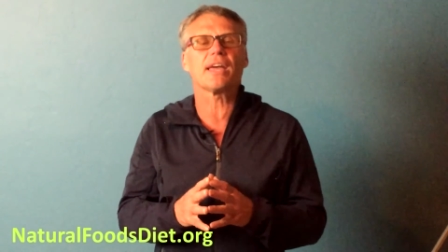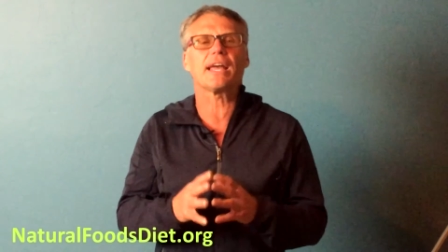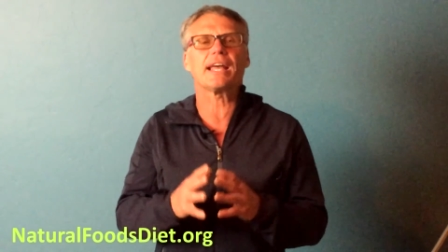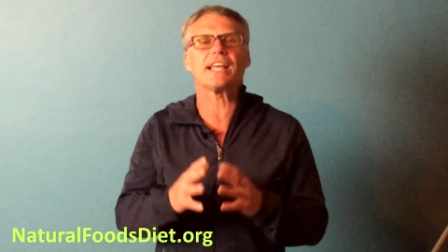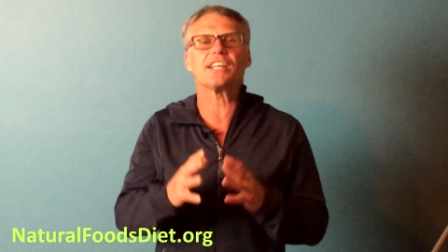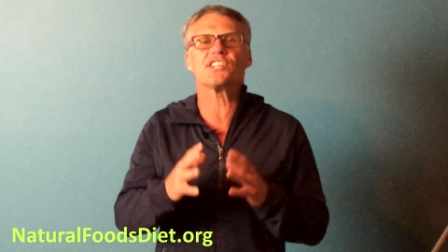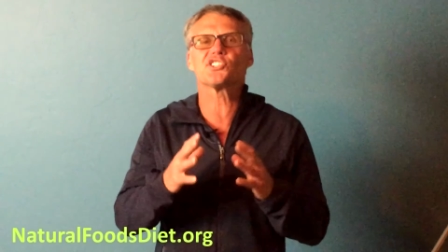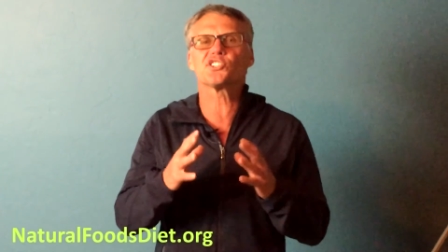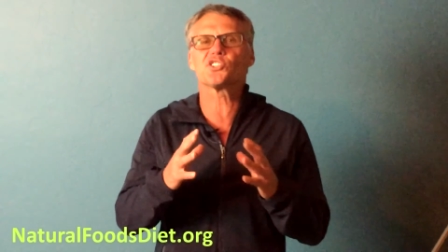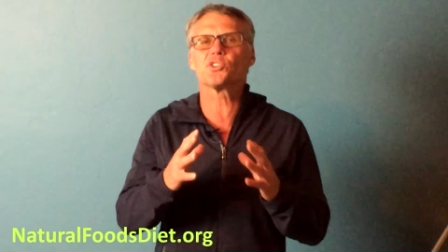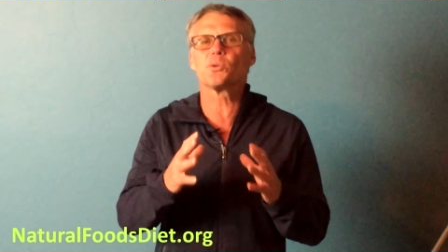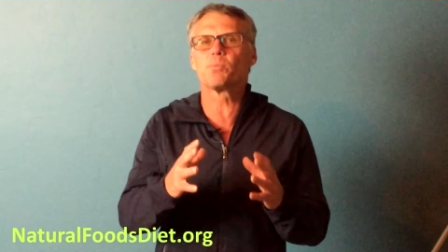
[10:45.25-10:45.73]

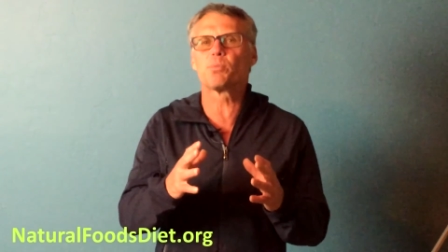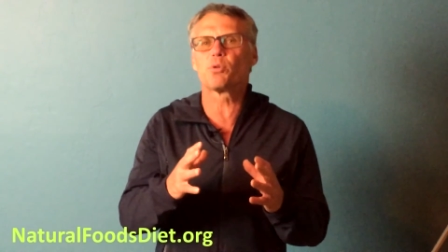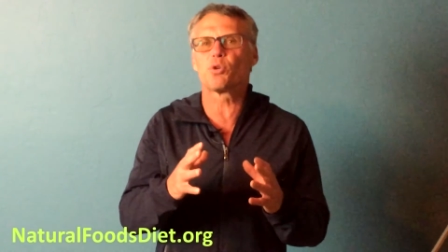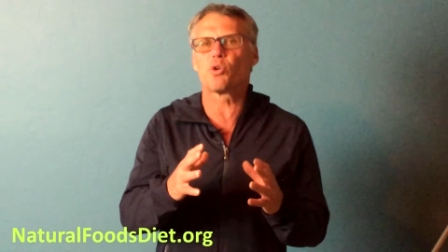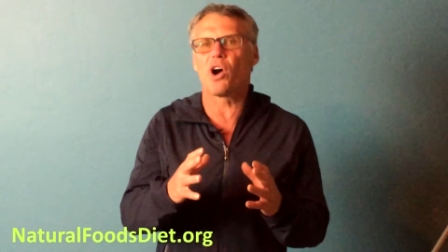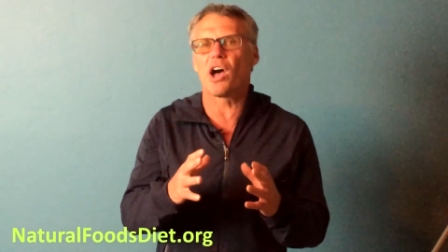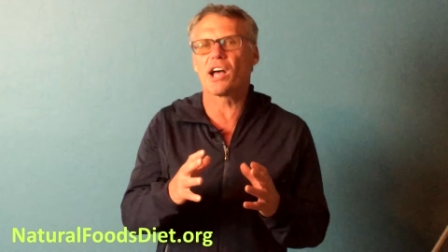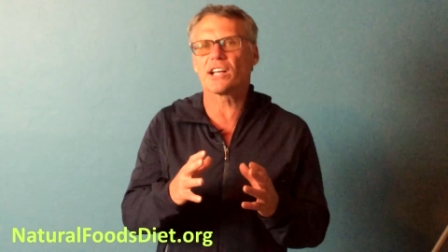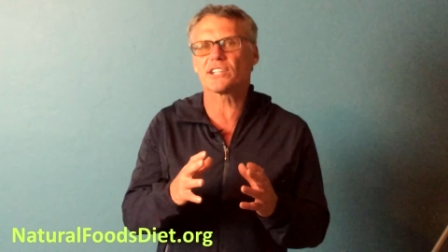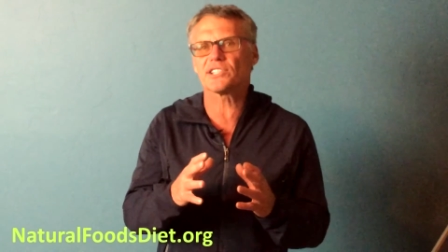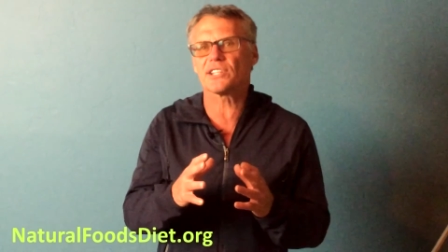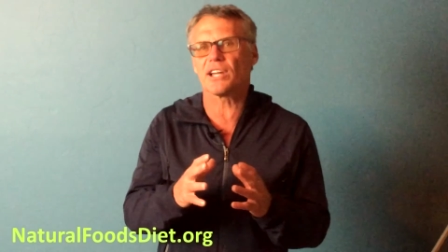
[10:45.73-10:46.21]
a
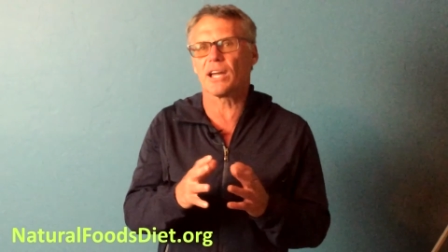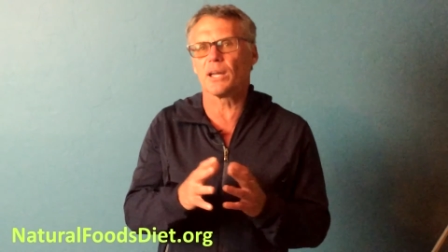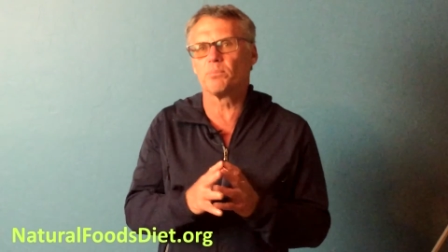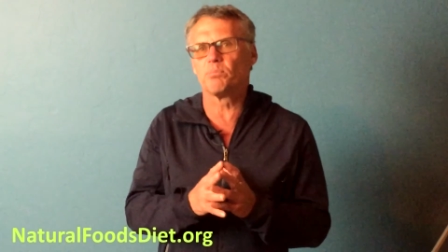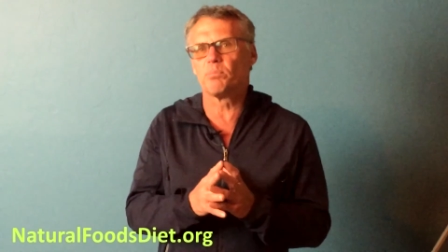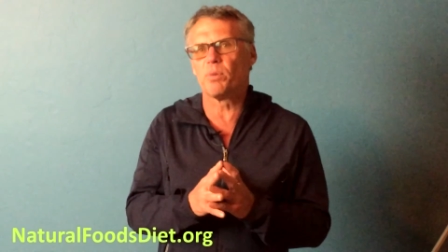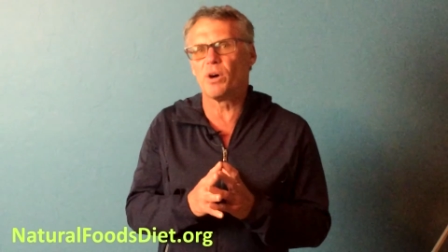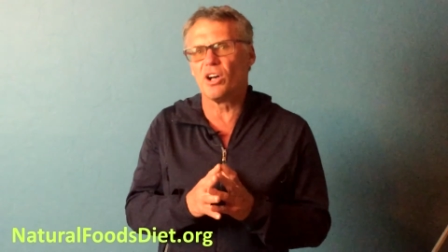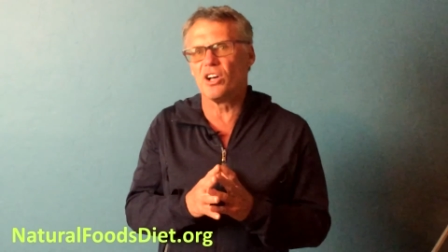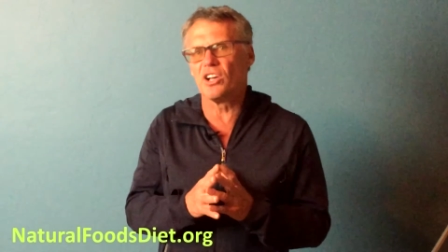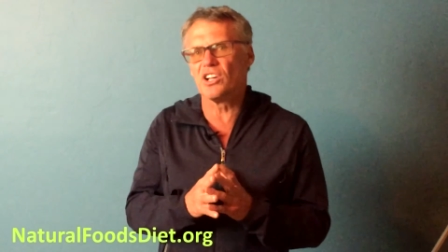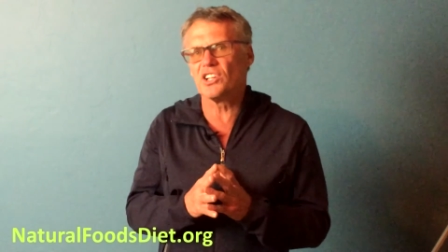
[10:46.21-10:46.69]

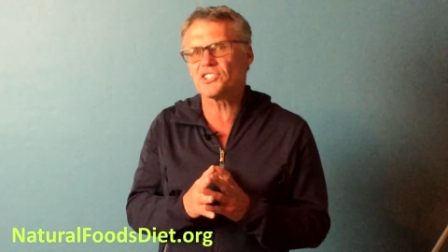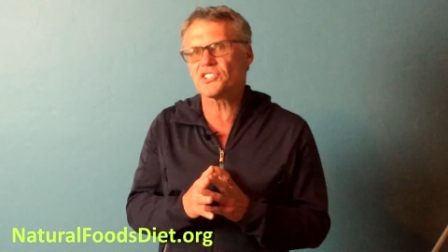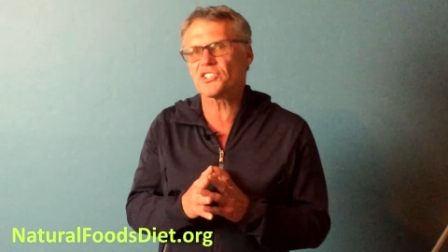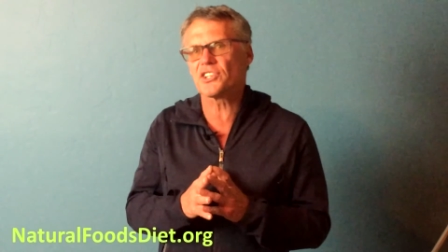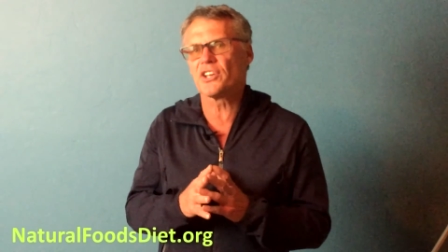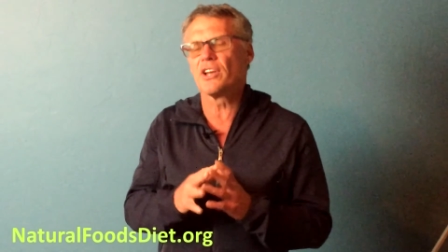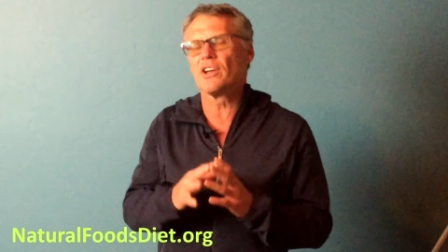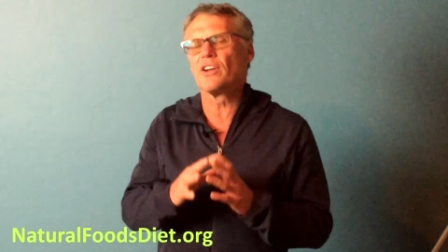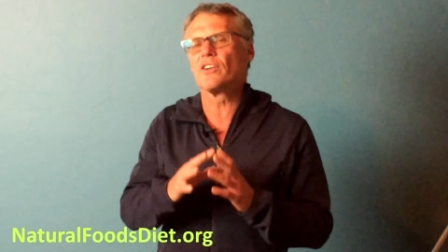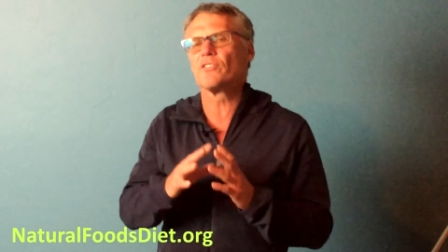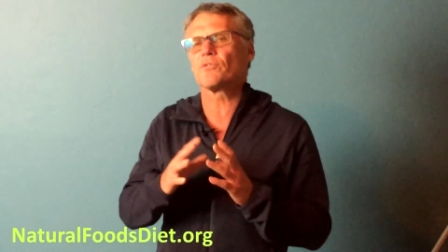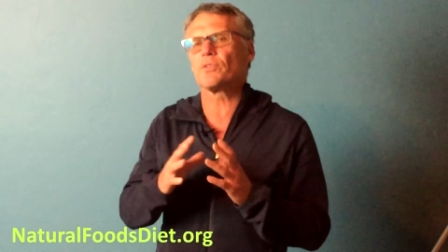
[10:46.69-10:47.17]
superoxide
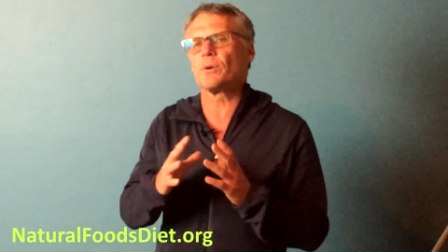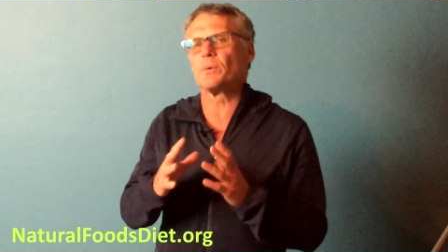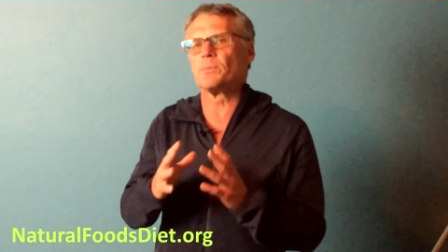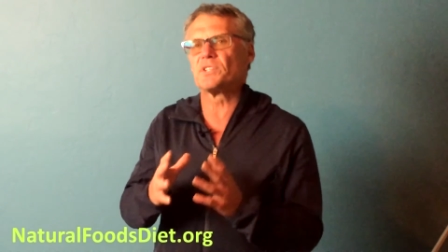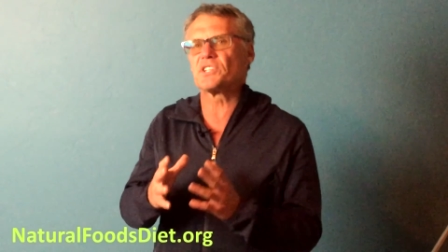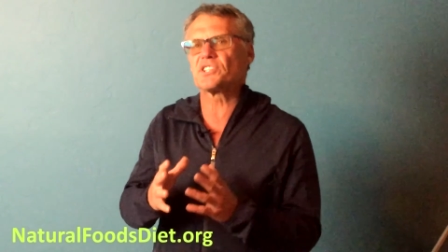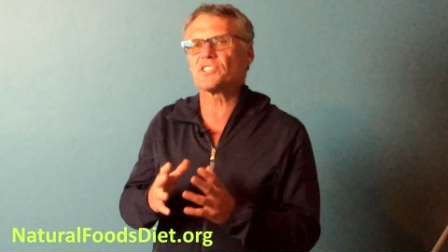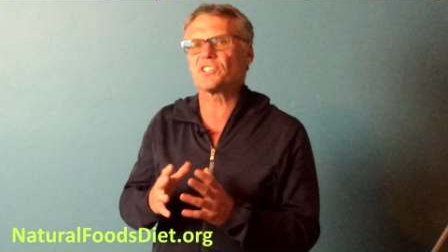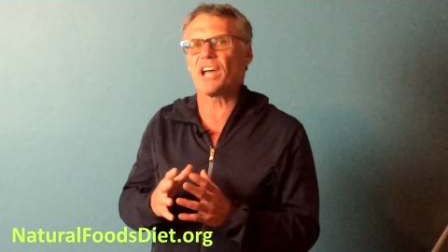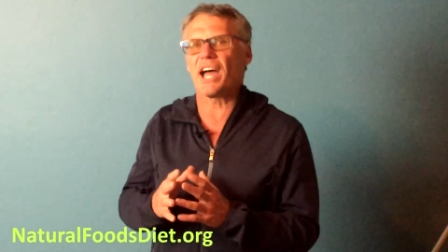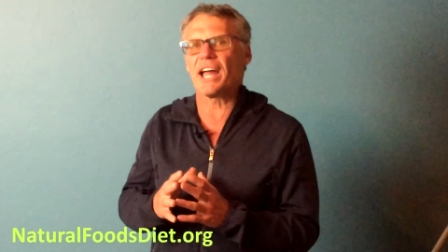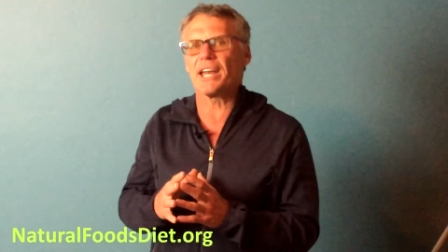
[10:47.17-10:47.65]
pulse from
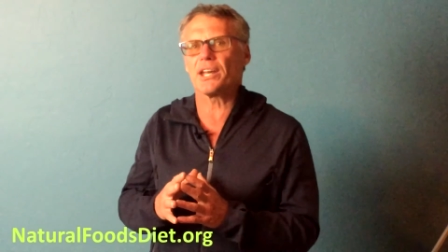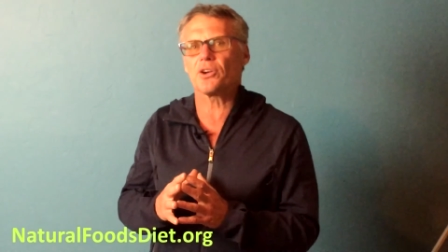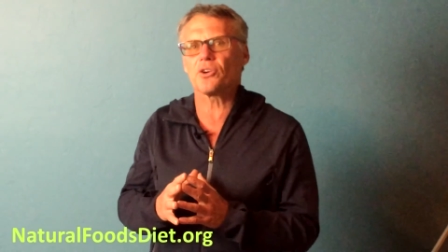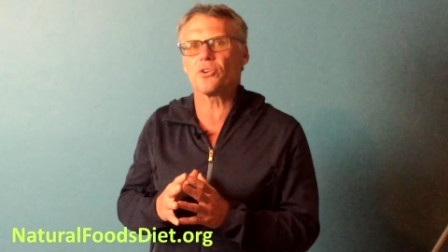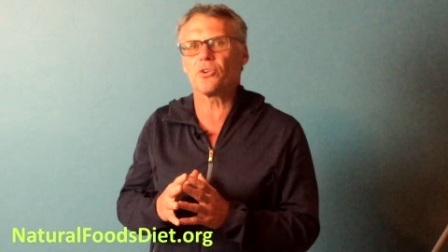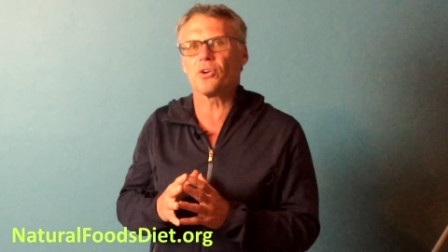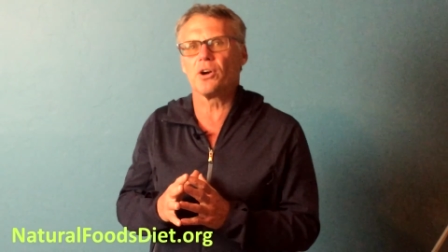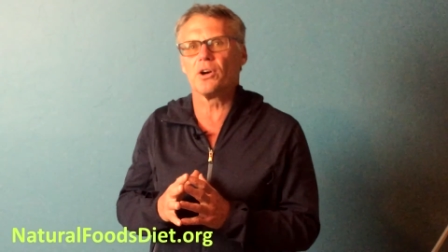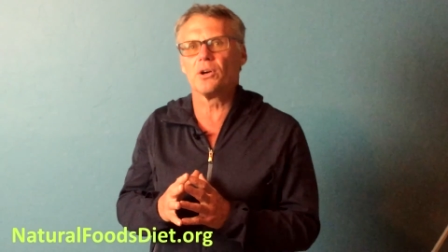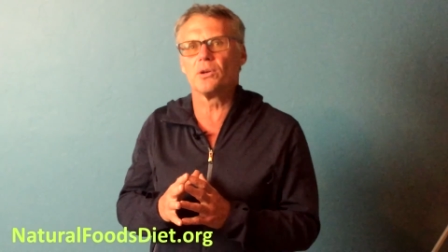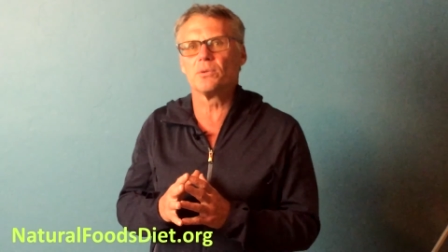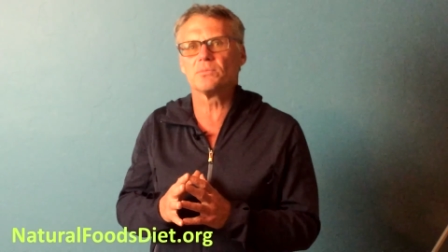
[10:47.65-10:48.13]
the
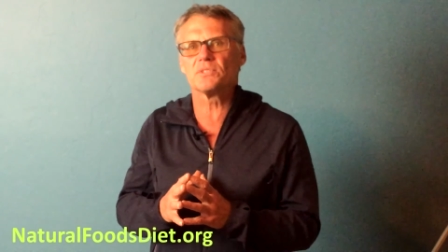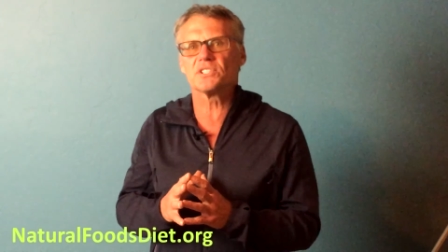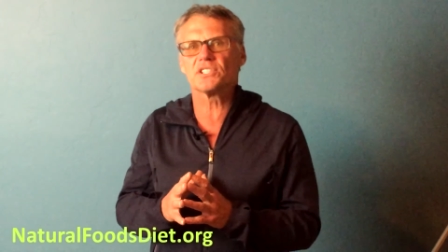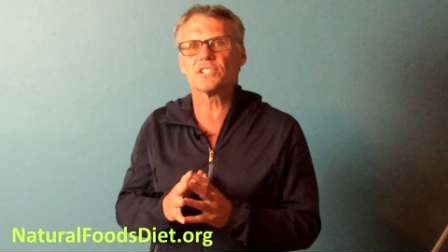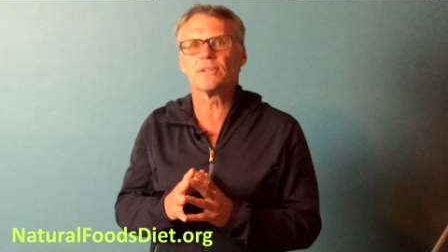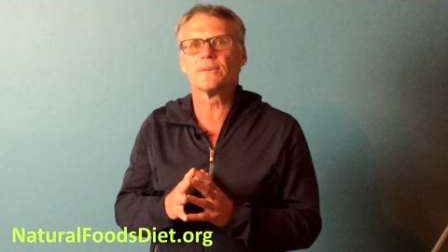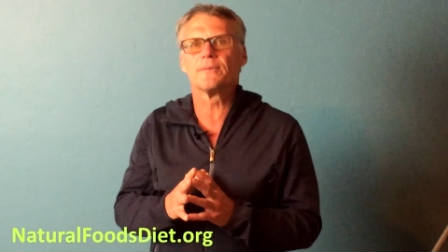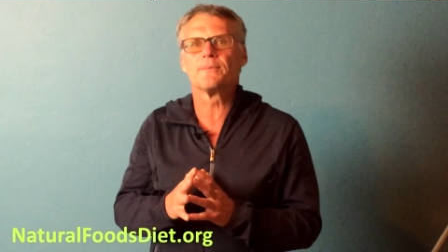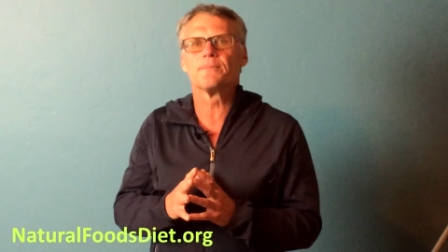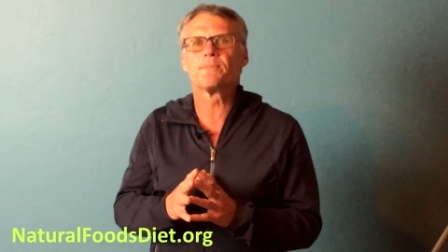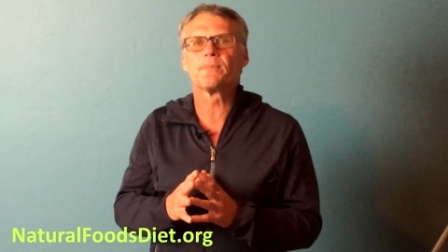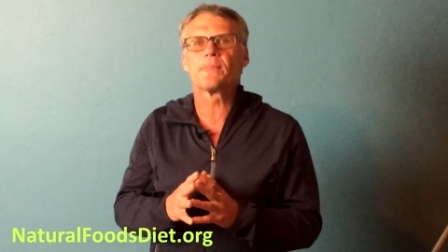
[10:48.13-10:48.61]
cytochromes.